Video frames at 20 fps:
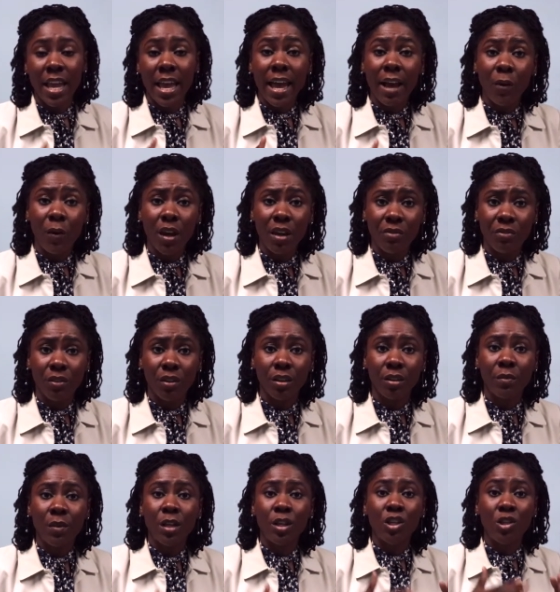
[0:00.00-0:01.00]

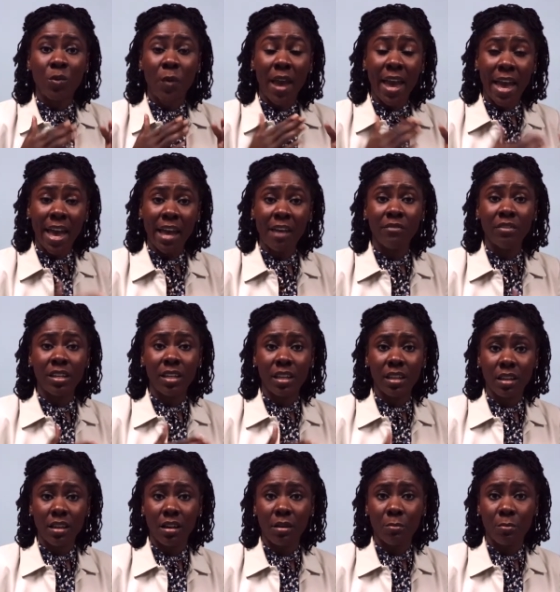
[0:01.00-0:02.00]
However, you have an
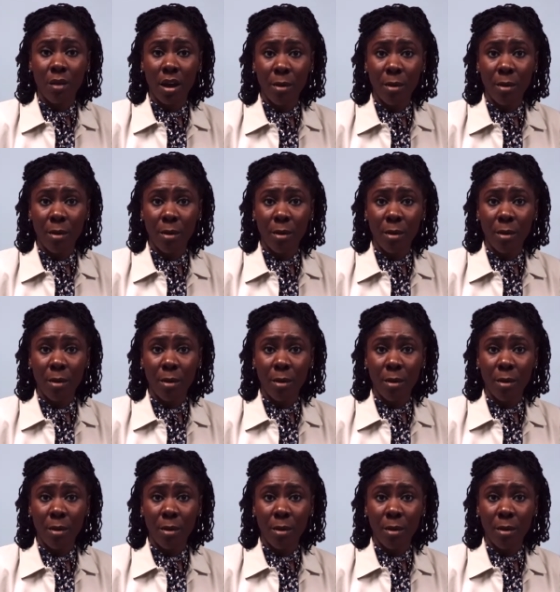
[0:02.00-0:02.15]
income